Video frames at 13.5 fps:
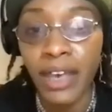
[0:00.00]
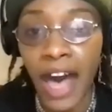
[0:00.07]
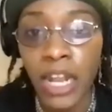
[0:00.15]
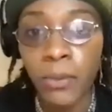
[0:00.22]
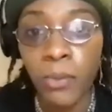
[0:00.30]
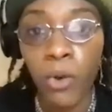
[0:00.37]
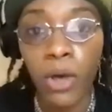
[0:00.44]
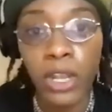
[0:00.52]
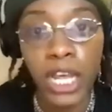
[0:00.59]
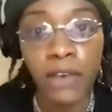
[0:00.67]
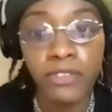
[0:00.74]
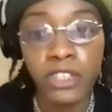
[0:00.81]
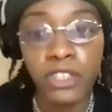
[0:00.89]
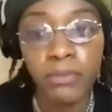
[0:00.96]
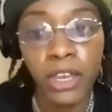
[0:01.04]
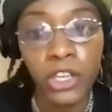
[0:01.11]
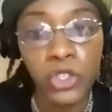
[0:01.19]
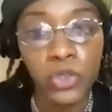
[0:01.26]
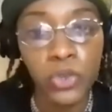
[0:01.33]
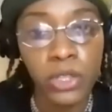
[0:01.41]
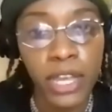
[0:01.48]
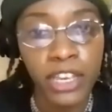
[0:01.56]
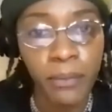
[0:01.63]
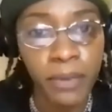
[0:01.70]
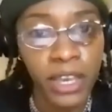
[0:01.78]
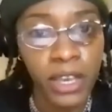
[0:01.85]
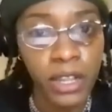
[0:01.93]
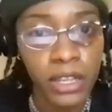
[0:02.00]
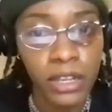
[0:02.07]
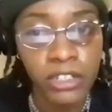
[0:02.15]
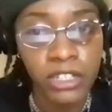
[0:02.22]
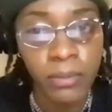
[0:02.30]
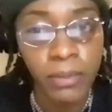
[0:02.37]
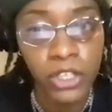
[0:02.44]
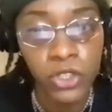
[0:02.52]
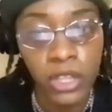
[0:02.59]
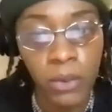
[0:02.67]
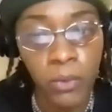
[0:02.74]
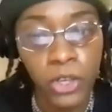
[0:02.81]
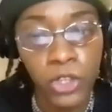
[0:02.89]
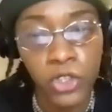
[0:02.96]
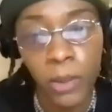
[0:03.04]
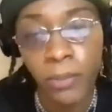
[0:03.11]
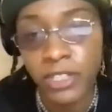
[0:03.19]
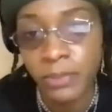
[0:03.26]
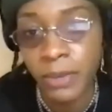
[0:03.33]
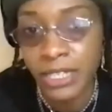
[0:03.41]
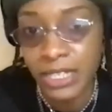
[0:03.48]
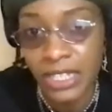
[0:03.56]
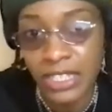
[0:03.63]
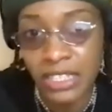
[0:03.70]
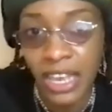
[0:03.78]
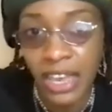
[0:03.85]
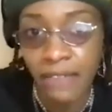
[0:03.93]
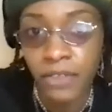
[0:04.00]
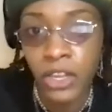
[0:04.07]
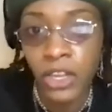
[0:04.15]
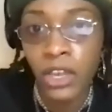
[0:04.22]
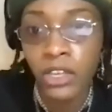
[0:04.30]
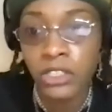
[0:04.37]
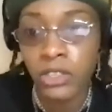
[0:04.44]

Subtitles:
be accountable enough to make sure that you're being clear, to make sure that when you show up in spaces, it's safe.